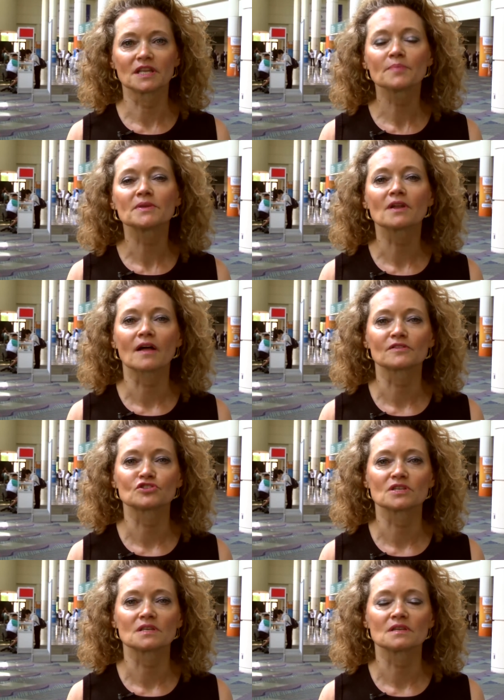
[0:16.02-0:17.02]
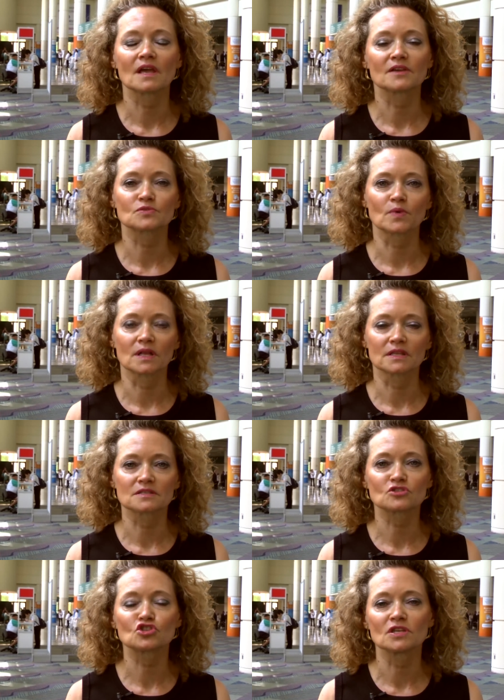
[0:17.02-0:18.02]
and immunology, as well
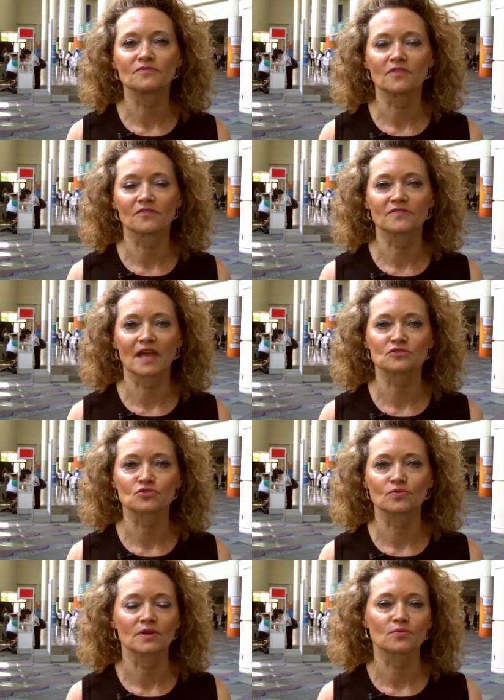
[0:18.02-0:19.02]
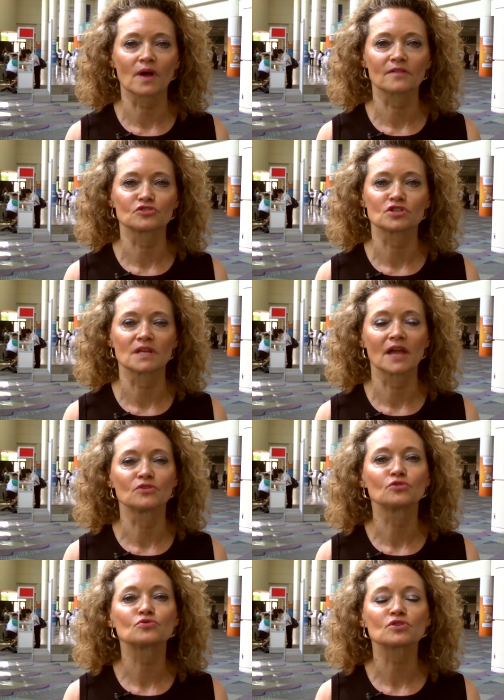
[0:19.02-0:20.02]
as chief of gastroenterology and
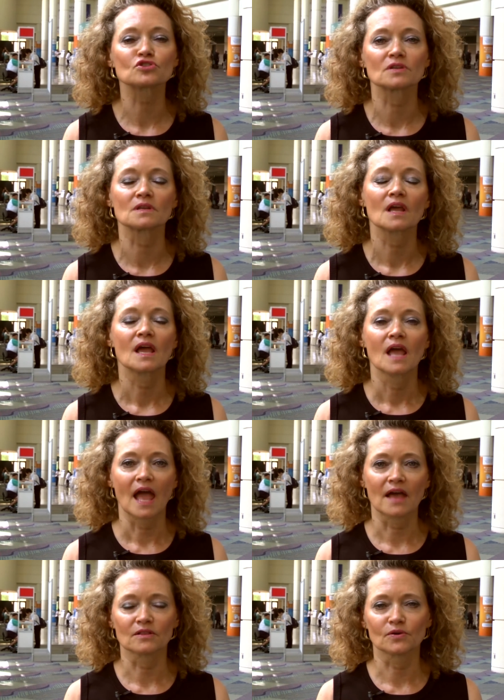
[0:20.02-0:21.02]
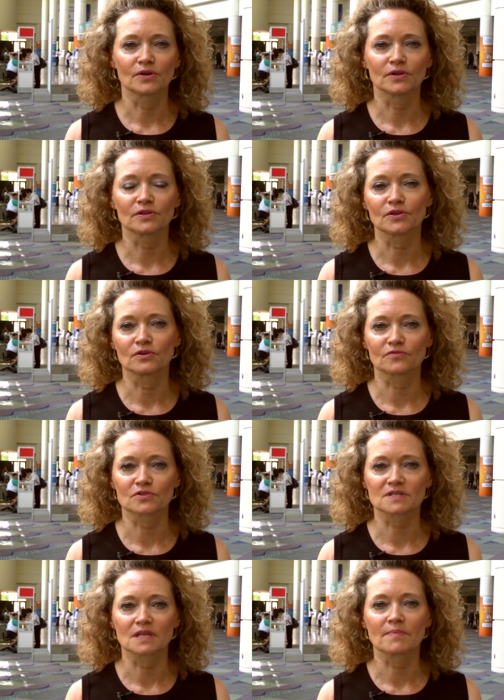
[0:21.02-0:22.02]
nutrition at Loyola
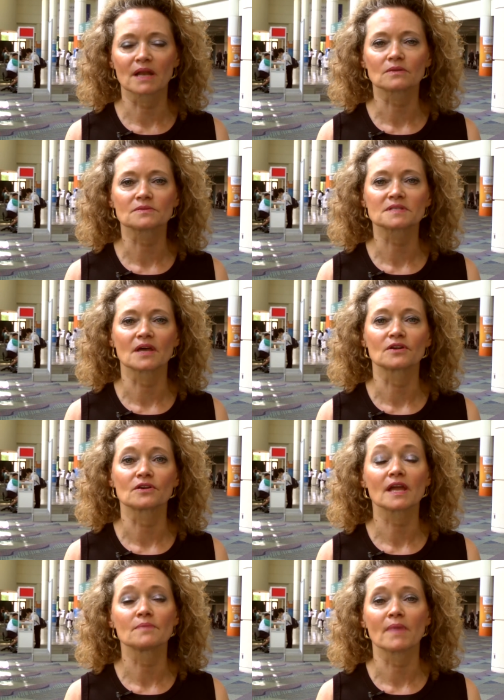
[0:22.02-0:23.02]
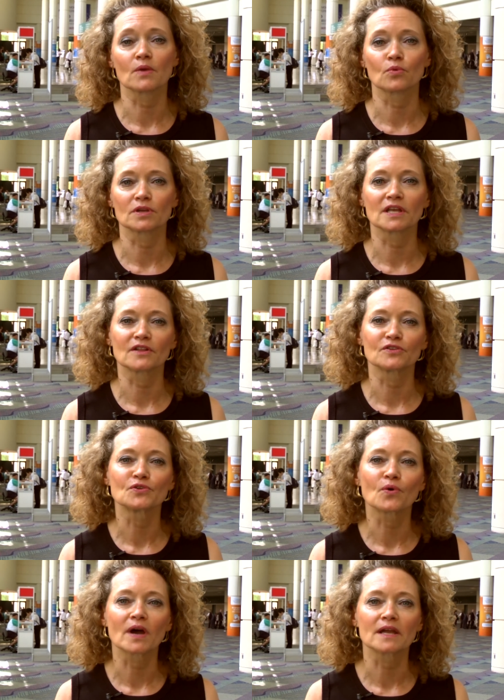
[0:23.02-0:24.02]
University Medical Center in Maywood,
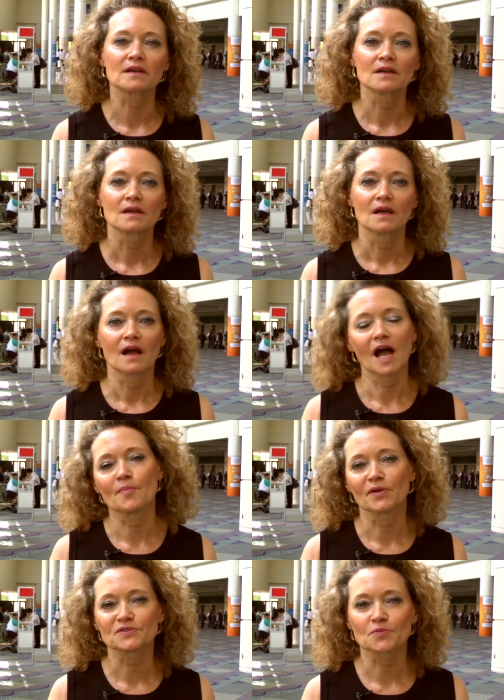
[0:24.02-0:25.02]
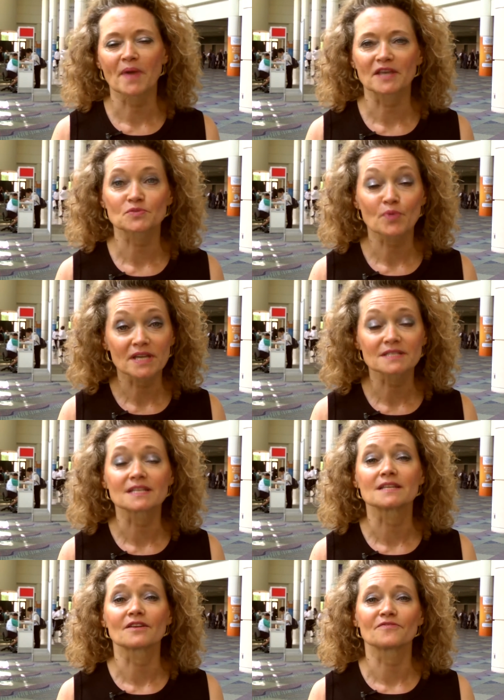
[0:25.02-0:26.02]
Illinois. I'm also past
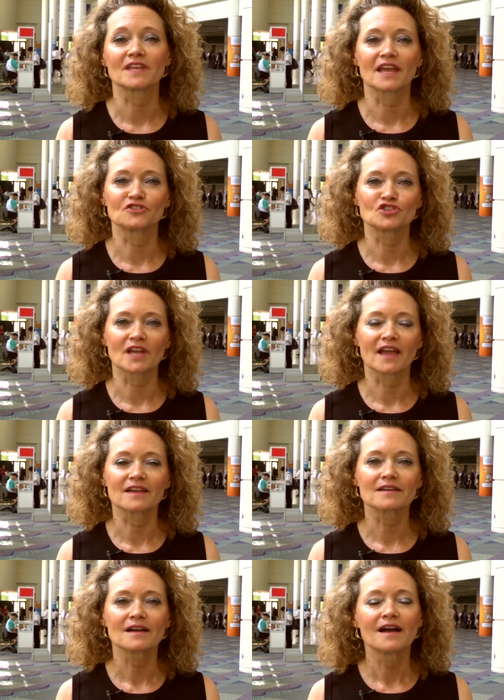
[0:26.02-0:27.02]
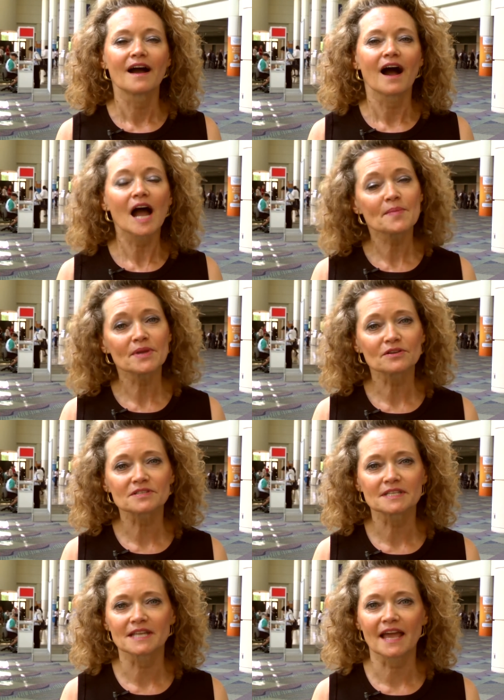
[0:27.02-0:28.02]
president of the AGA. I'm here
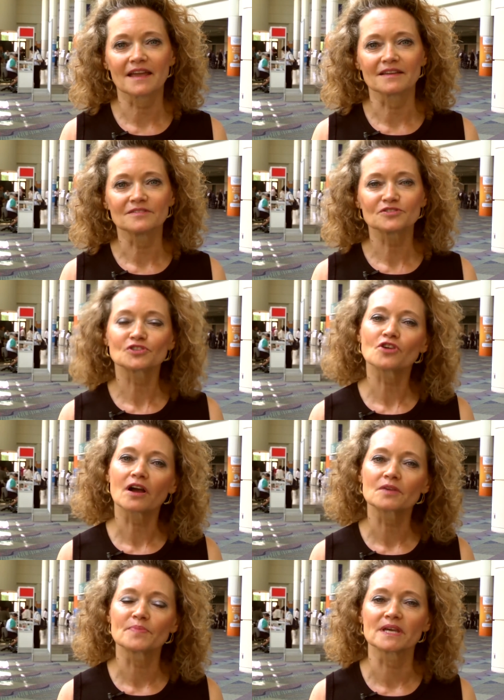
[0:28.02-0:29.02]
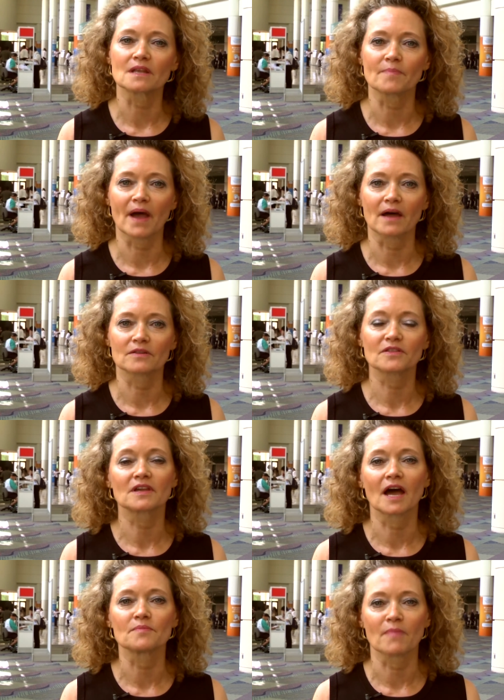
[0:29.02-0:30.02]
today to talk a bit about the
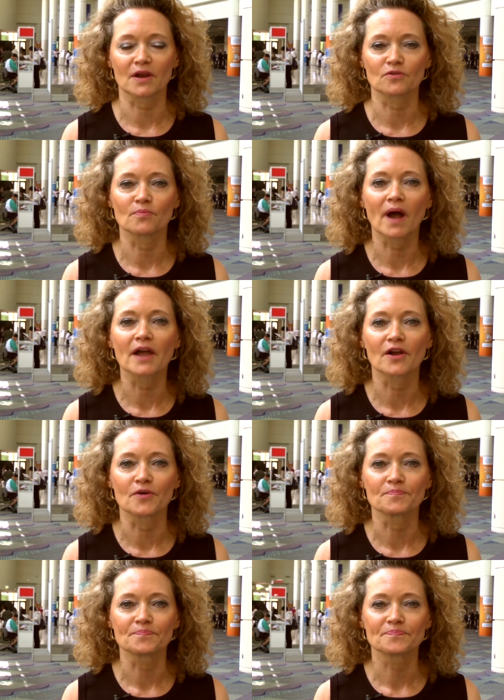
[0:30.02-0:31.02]
gut microbiome.